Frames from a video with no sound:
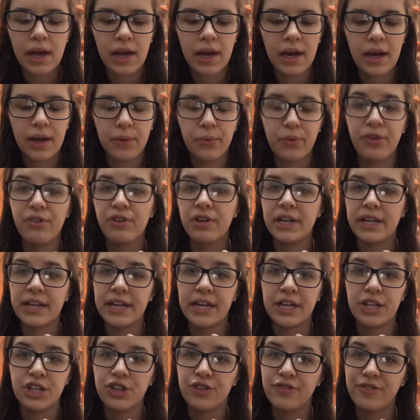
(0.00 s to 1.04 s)
and we really
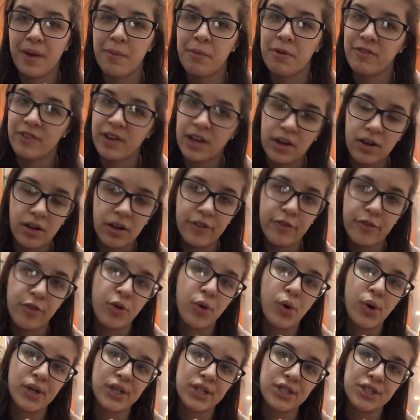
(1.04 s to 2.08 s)
need a new family vehicle if we're
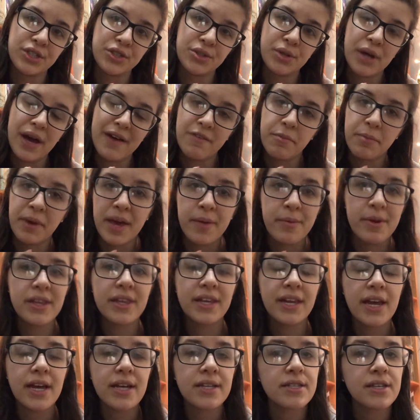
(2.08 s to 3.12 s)
going to have a baby in the
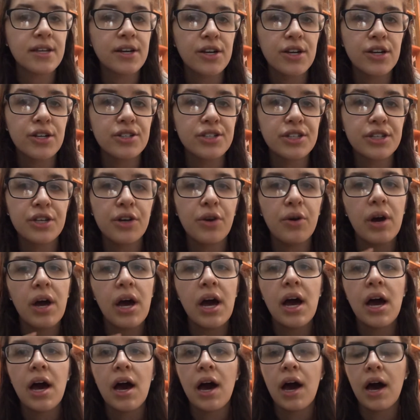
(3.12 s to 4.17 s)
next year or two.
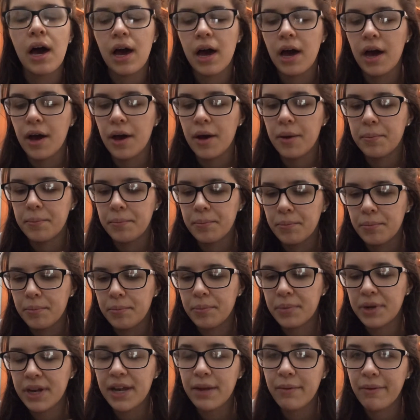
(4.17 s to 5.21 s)
Um,
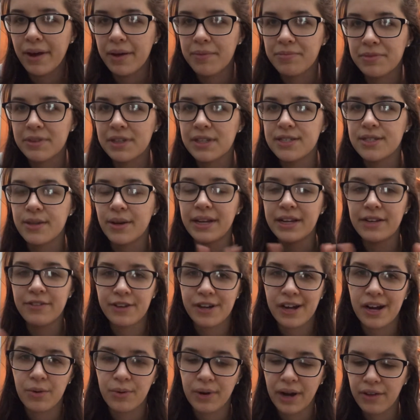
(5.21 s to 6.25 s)
but anyway, so I need to
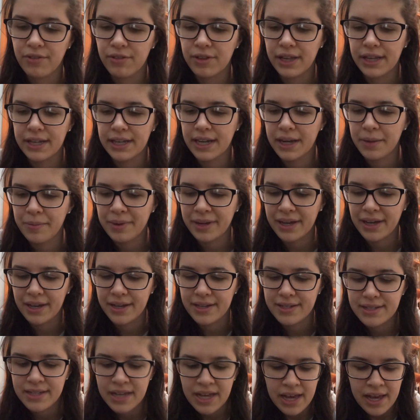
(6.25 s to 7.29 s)
figure out what I really need
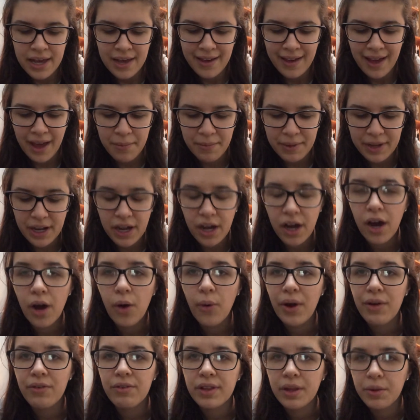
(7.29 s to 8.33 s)
because I'm like, oh,
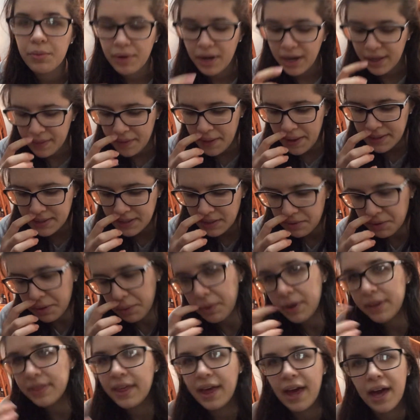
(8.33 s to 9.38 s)
I really want this, I really
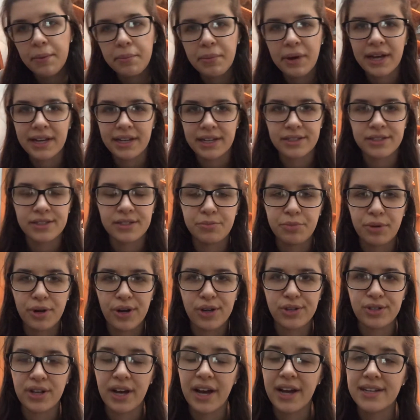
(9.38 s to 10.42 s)
want that, but I need to
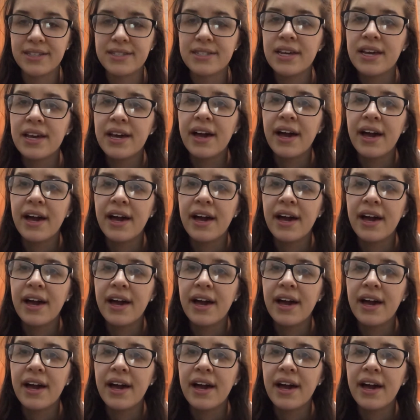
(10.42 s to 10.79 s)
prioritize.